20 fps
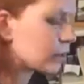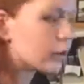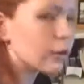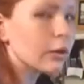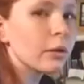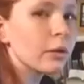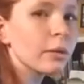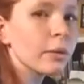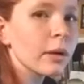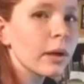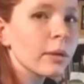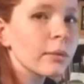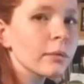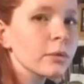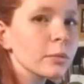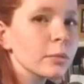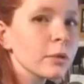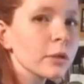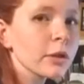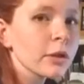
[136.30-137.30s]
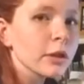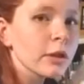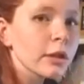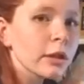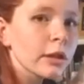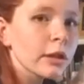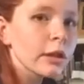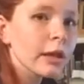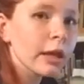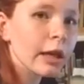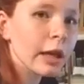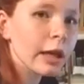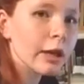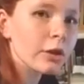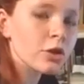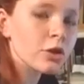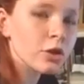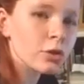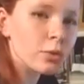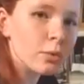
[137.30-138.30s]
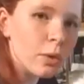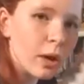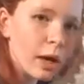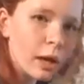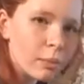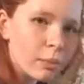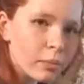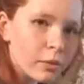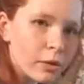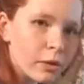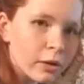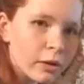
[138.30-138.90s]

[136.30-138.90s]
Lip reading: you know what I was working on, catch you up.